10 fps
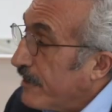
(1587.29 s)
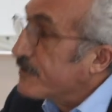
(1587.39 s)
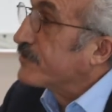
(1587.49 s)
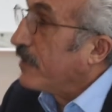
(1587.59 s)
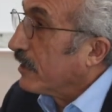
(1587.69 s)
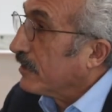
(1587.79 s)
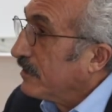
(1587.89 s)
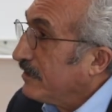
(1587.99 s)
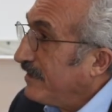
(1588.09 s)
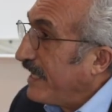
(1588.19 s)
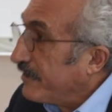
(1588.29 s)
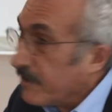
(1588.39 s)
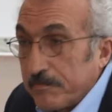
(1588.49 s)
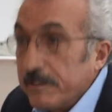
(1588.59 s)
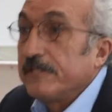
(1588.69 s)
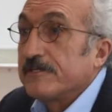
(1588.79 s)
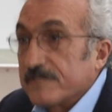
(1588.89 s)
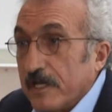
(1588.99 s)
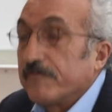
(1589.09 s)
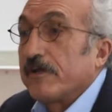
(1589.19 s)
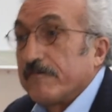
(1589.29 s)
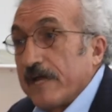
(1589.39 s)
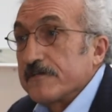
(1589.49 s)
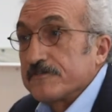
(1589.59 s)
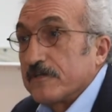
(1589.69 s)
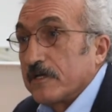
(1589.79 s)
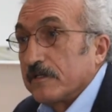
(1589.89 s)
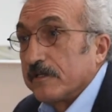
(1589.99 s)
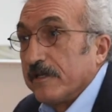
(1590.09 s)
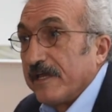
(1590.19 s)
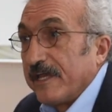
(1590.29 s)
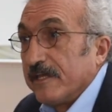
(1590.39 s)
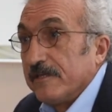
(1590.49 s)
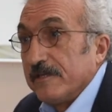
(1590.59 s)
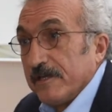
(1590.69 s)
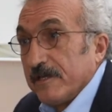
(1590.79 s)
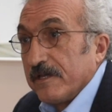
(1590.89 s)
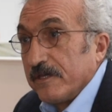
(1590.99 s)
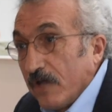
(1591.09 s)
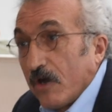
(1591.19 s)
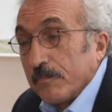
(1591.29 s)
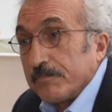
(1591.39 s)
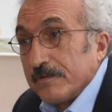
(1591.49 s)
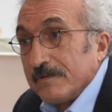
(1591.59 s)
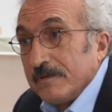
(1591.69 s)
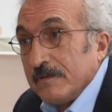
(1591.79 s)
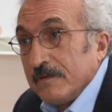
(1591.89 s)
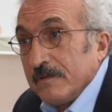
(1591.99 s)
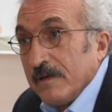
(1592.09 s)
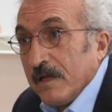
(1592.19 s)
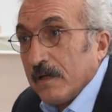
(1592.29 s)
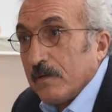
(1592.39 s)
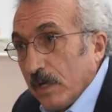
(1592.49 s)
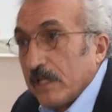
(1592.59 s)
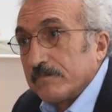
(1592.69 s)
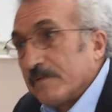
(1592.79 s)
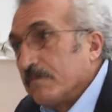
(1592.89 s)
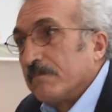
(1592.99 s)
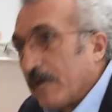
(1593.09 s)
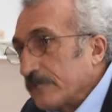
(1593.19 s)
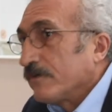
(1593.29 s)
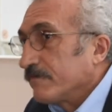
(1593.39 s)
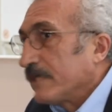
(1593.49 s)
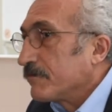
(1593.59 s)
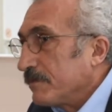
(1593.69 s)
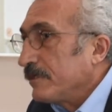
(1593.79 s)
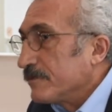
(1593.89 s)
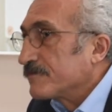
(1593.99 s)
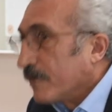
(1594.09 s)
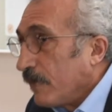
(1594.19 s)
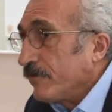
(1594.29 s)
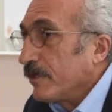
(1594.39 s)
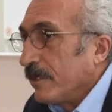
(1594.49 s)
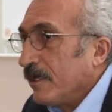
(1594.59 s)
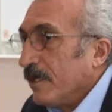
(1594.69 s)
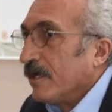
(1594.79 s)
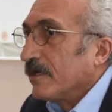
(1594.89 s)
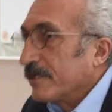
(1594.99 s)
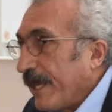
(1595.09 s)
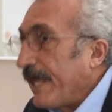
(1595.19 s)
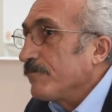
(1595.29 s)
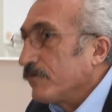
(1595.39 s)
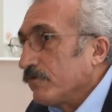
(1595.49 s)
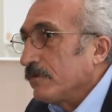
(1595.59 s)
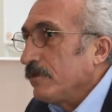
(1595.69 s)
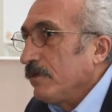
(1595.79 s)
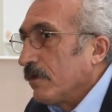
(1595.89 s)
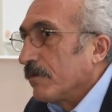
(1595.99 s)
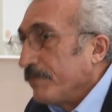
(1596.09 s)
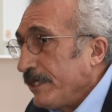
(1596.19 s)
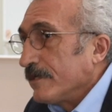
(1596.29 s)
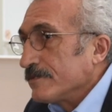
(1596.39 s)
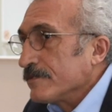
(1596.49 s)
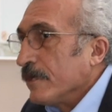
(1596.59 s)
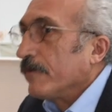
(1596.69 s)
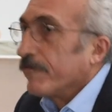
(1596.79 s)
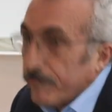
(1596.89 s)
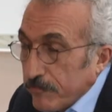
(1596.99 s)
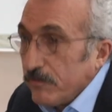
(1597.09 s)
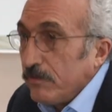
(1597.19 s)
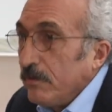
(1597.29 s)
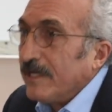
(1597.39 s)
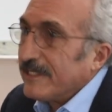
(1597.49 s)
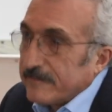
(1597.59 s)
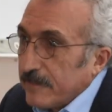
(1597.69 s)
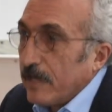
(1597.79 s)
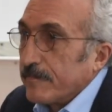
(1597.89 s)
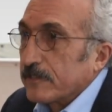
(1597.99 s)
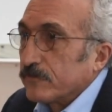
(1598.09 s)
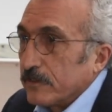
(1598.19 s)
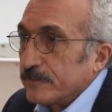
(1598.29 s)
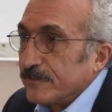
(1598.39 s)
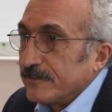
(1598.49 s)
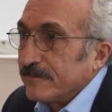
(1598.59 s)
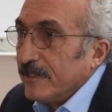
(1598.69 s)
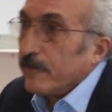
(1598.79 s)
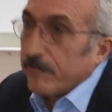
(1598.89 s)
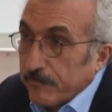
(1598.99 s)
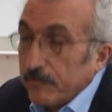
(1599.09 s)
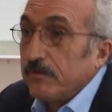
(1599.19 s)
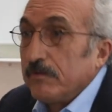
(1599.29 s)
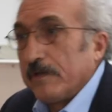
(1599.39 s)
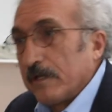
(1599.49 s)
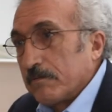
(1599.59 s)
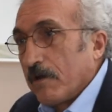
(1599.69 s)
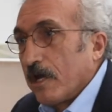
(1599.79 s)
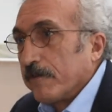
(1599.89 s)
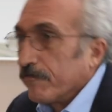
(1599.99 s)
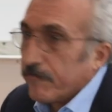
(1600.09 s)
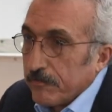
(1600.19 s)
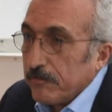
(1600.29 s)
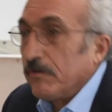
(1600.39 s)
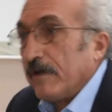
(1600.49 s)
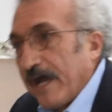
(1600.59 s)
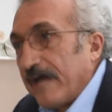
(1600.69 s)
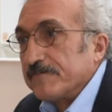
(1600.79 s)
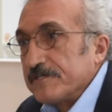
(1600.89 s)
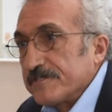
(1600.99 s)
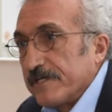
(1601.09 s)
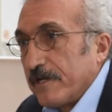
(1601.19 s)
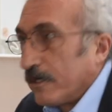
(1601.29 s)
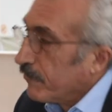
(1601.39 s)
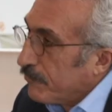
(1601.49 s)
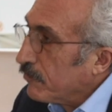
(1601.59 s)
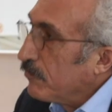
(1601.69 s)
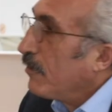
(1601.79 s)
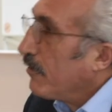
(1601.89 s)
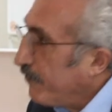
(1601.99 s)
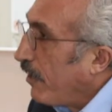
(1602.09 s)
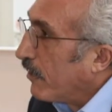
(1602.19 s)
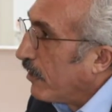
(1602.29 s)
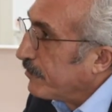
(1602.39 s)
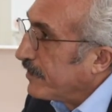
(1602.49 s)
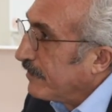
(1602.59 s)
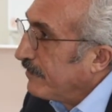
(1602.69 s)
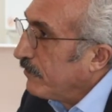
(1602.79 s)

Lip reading: Aristotle and the rediscovery of Aristotle in Europe, well, much of that rediscovery came to the Europeans through Islamic sources, through Iran, through Avicenna, through Farabi.